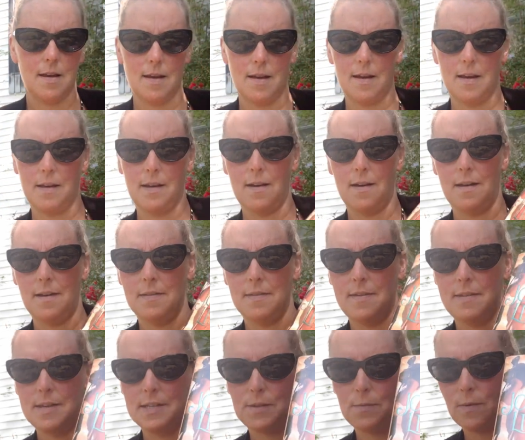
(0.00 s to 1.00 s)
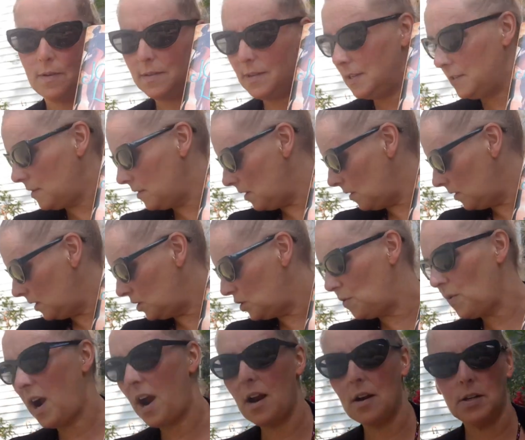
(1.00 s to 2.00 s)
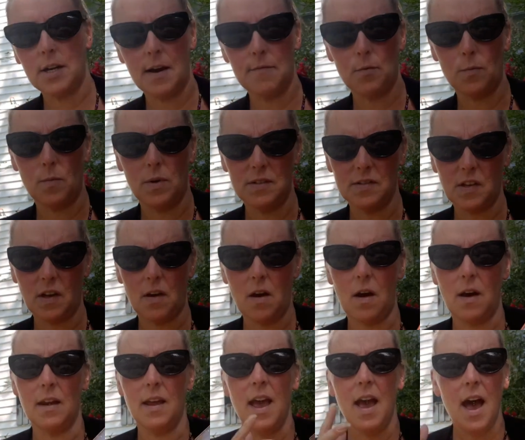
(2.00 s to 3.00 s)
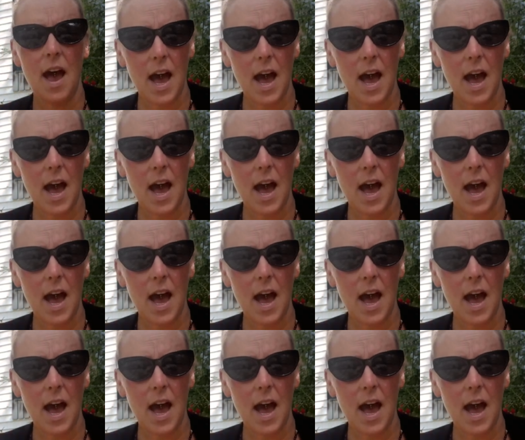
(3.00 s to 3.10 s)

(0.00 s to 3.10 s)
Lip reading: I got this one. These are the only two hardcover ones I got.